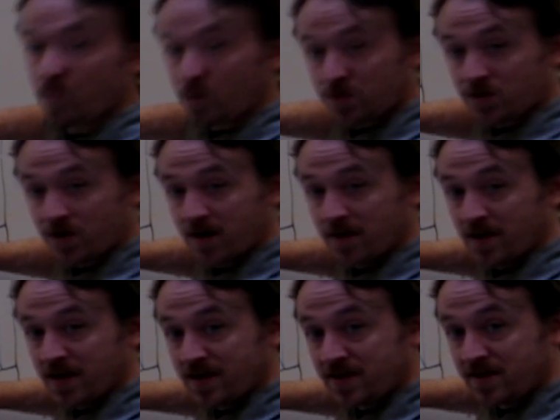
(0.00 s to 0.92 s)
most
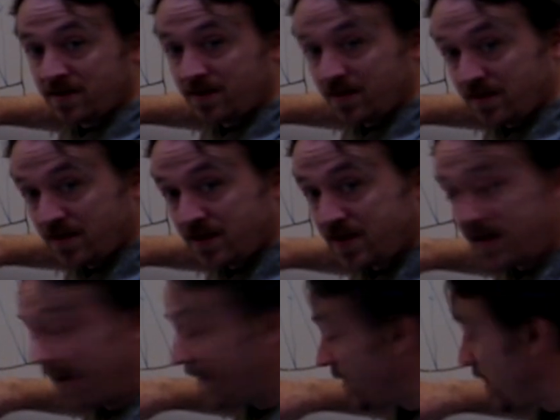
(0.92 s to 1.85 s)
astronomy is these
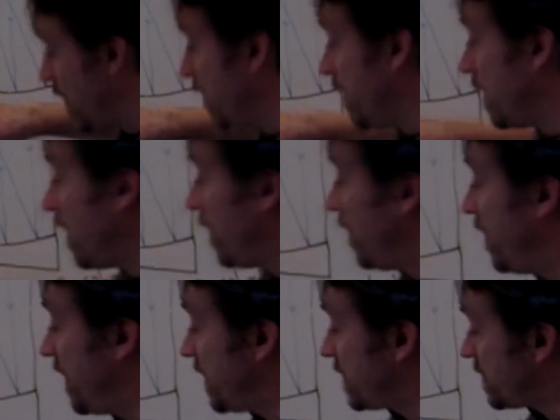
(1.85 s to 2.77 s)
days.
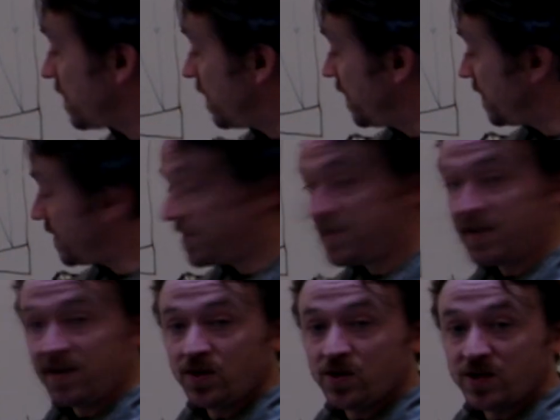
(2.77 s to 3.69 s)
This is
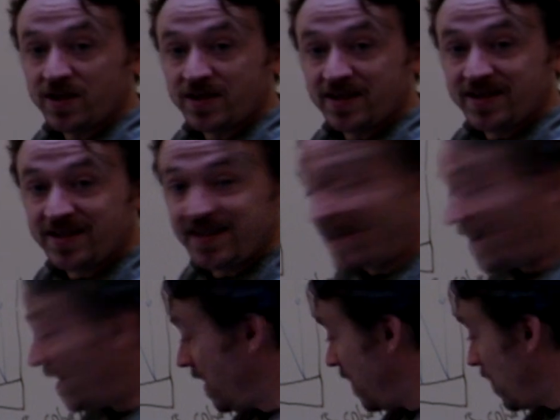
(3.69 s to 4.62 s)
usually a CCD,
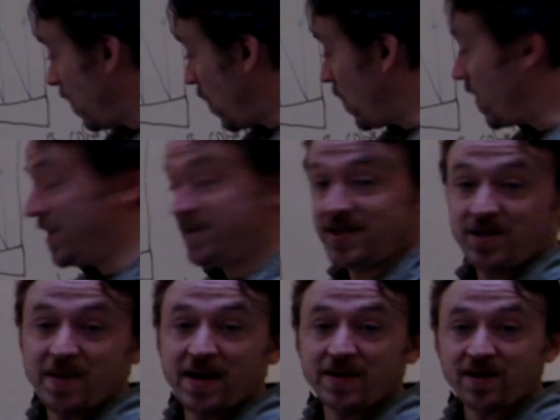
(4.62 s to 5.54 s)
or it's
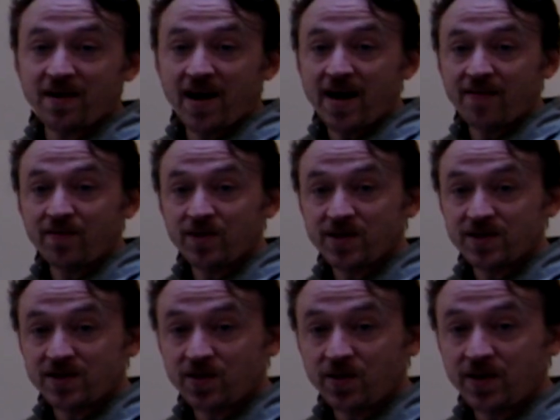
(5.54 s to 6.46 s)
a spectrograph, which is
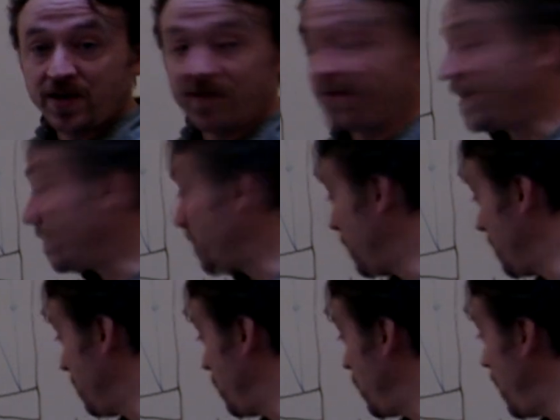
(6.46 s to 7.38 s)
a totally different thing. But you
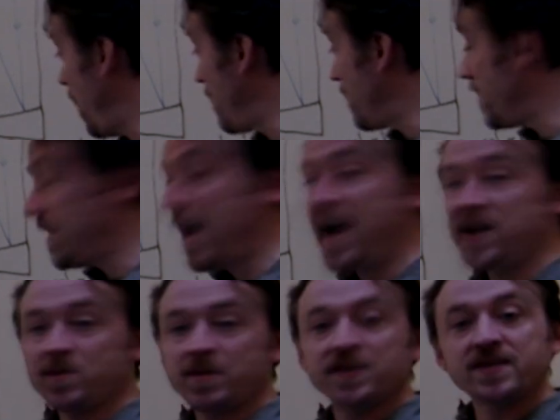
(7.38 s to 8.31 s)
can put other
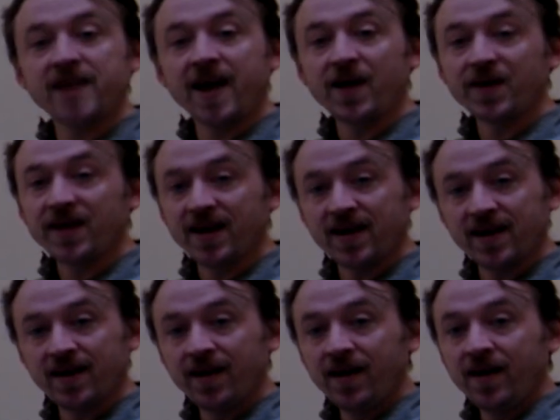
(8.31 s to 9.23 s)
attachments down
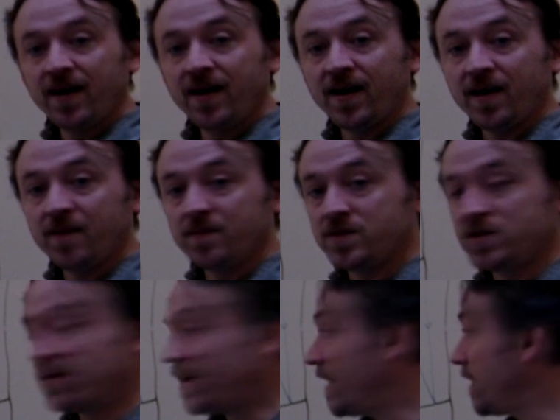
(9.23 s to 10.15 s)
here
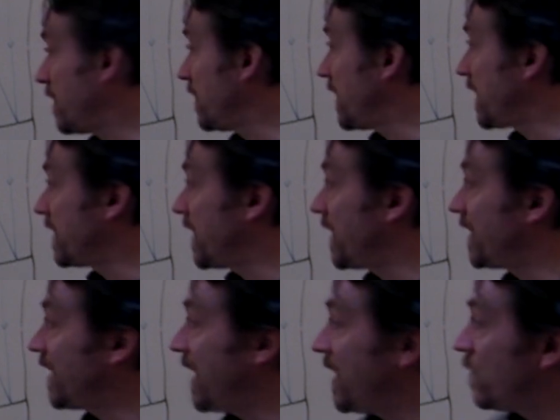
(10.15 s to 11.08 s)
to collect that
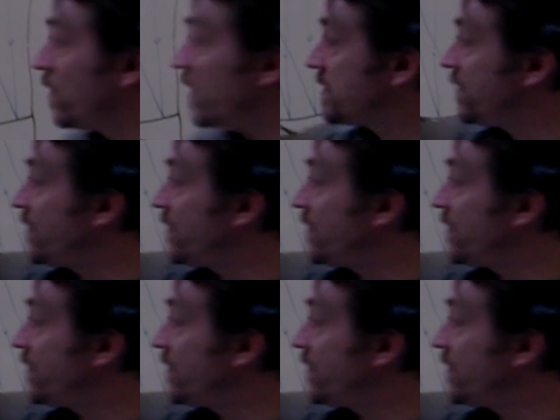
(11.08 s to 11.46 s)
light, whereas